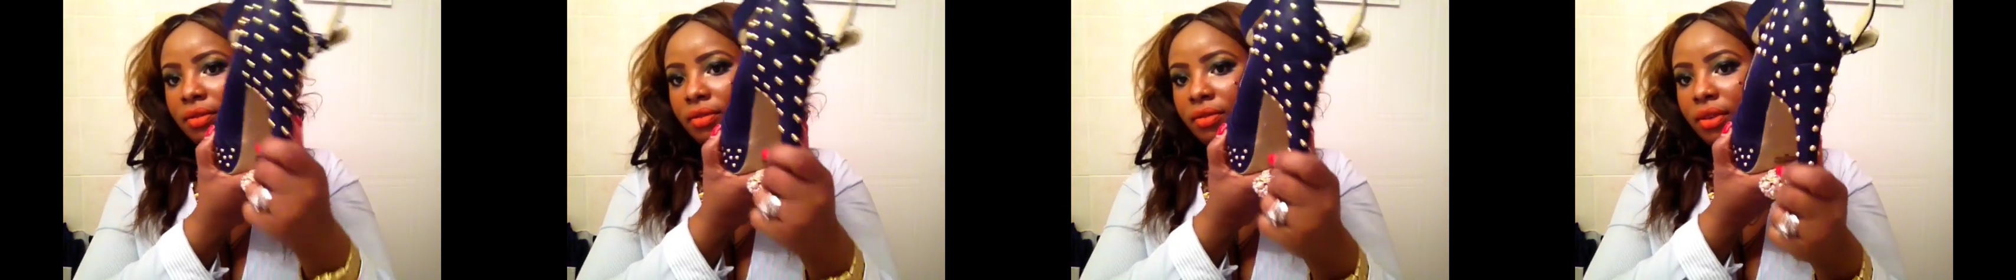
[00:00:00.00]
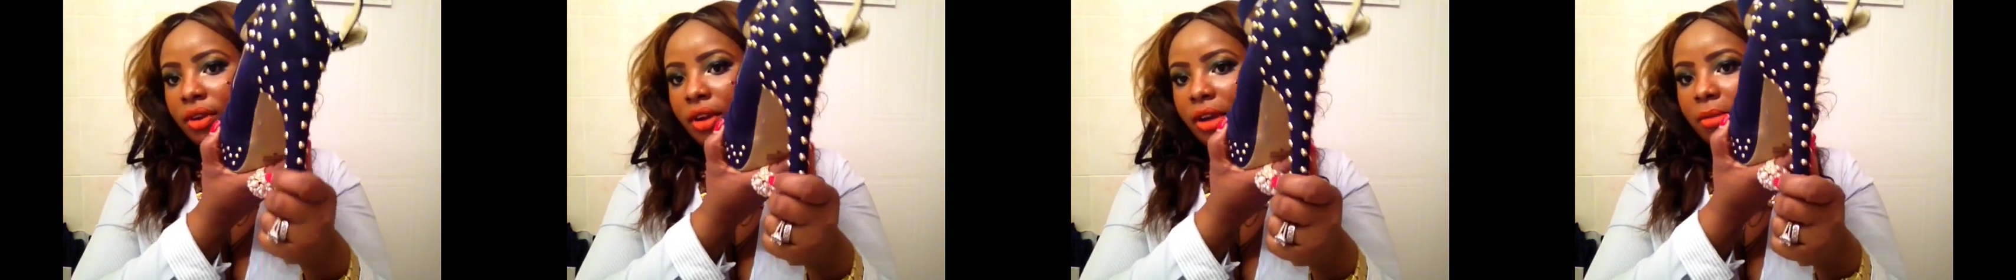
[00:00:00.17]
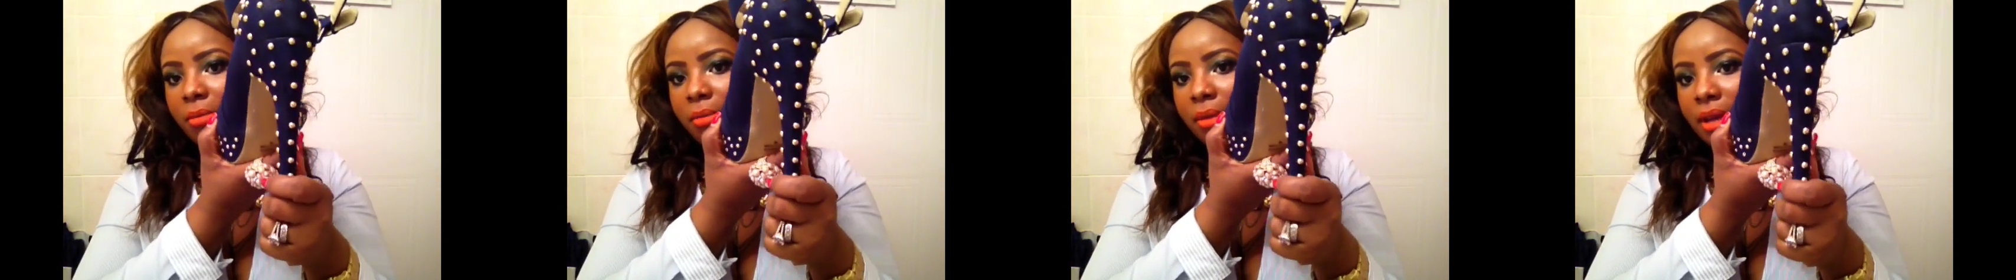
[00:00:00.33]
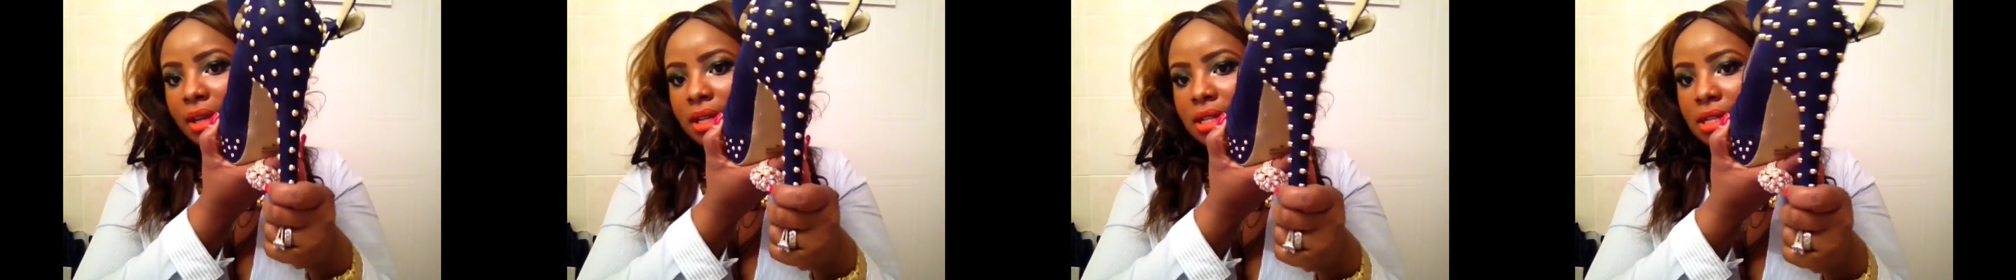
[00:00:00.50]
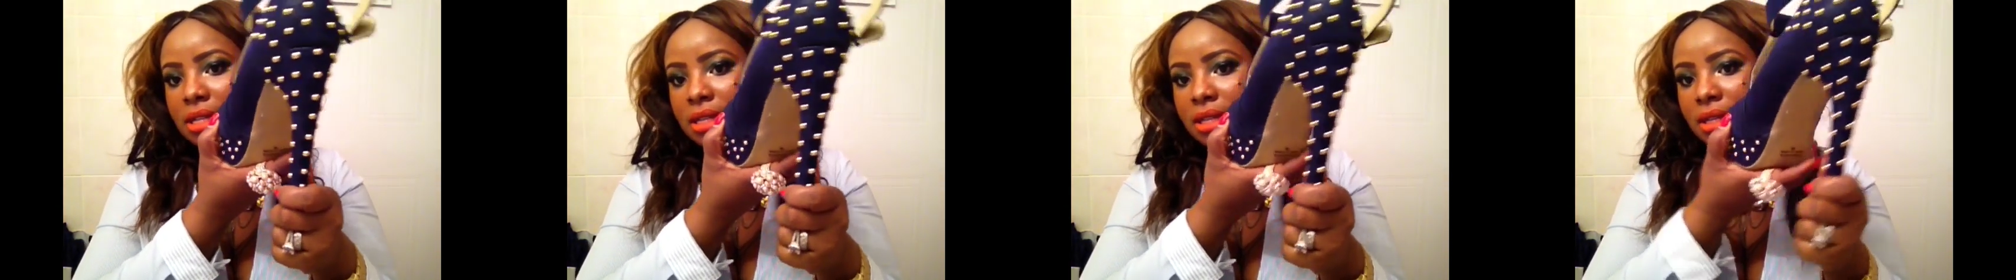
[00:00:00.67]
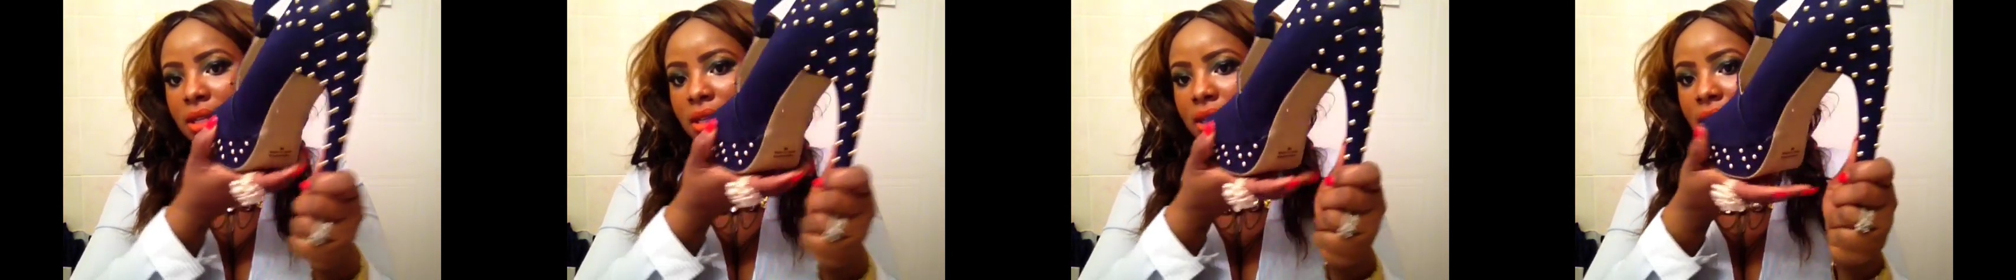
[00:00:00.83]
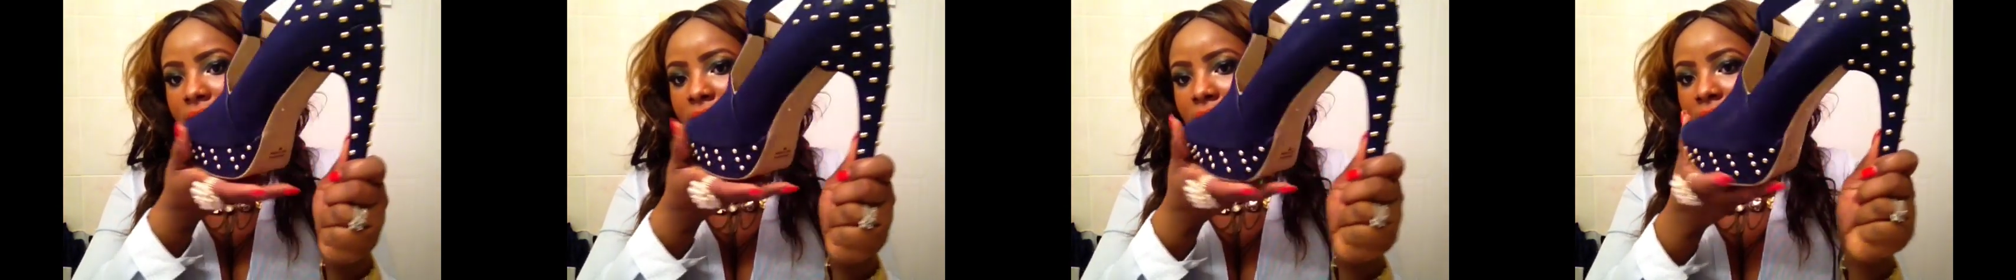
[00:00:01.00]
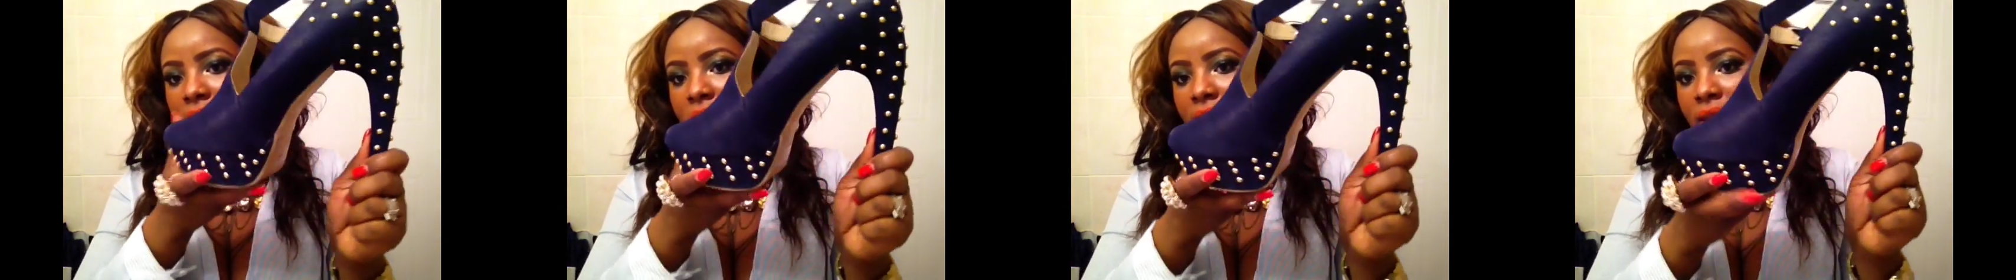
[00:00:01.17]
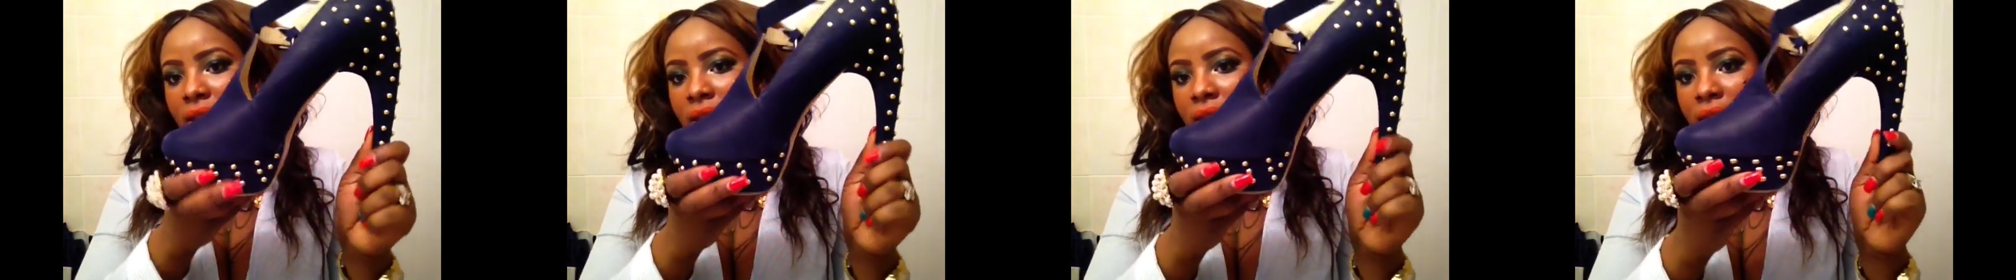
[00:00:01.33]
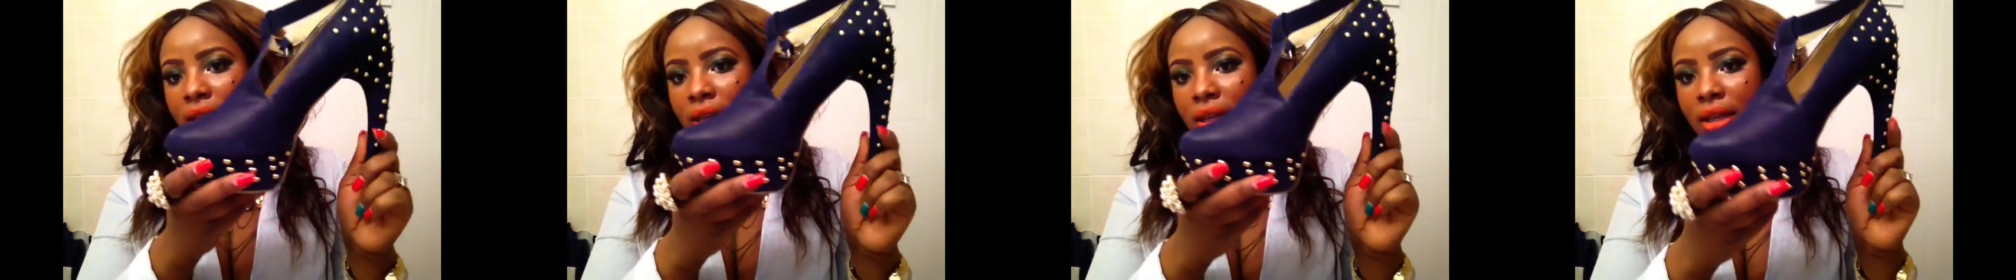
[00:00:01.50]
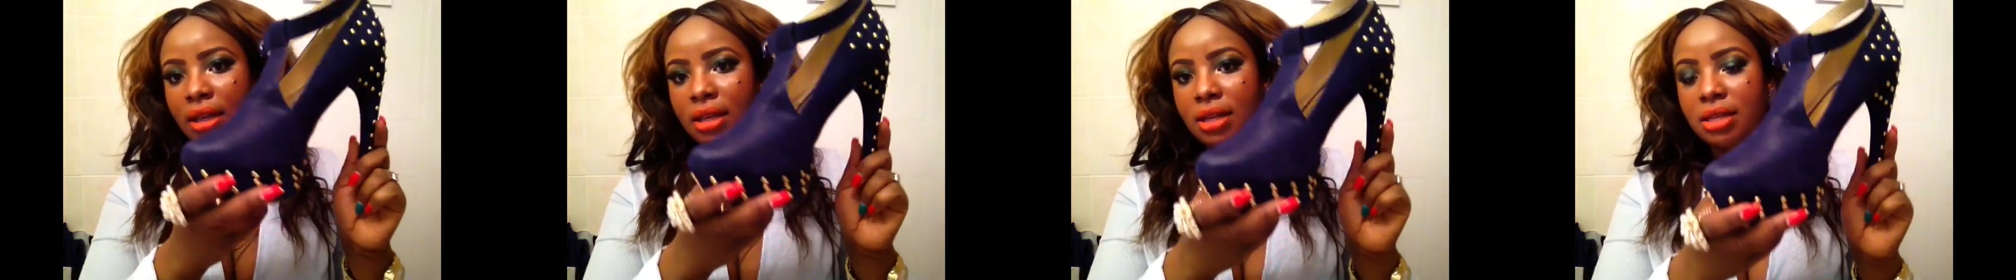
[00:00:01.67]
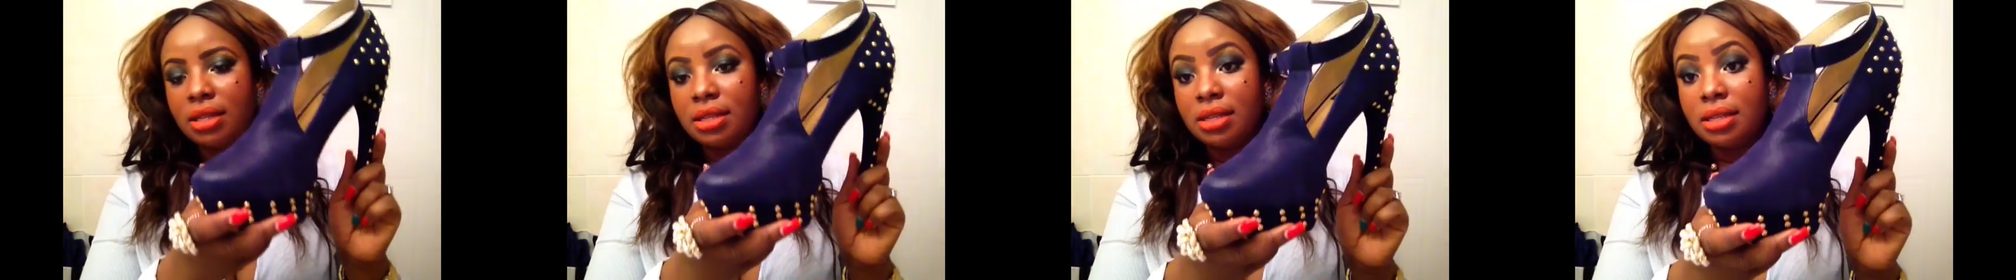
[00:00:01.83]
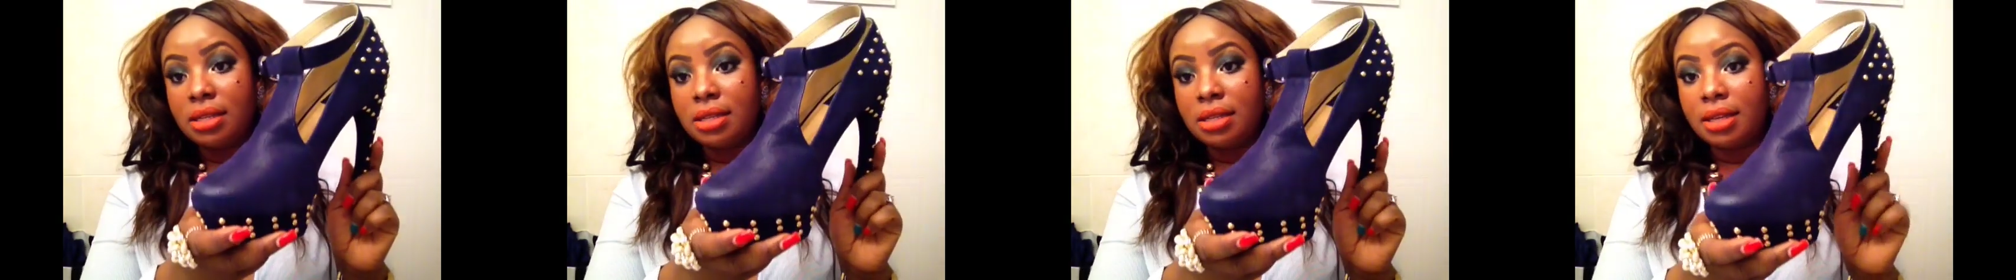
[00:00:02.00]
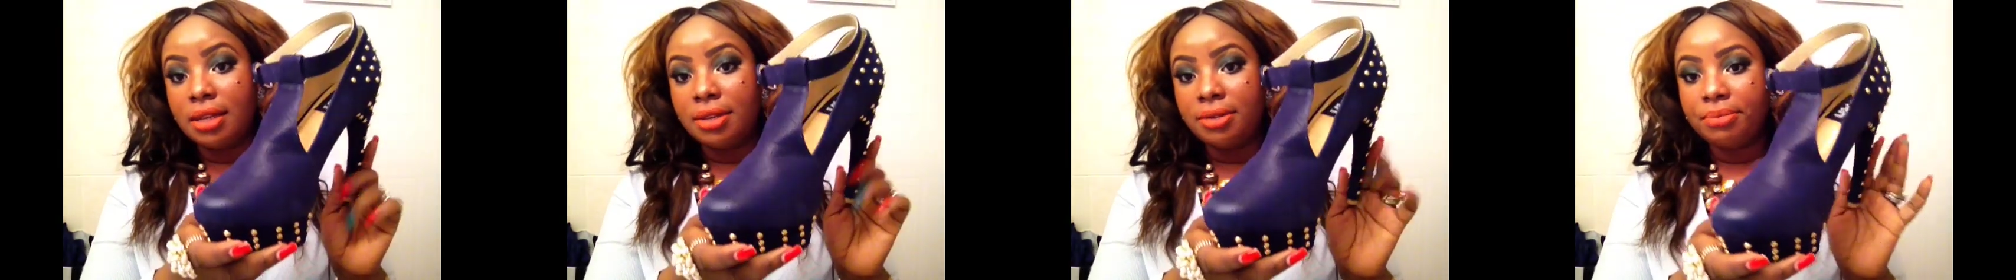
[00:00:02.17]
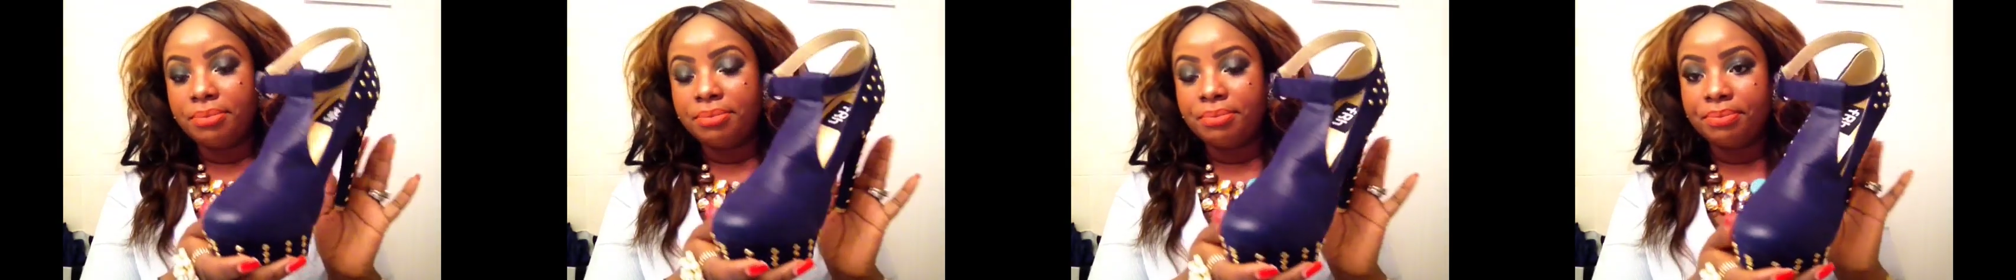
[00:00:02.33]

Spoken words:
very bent. This is it.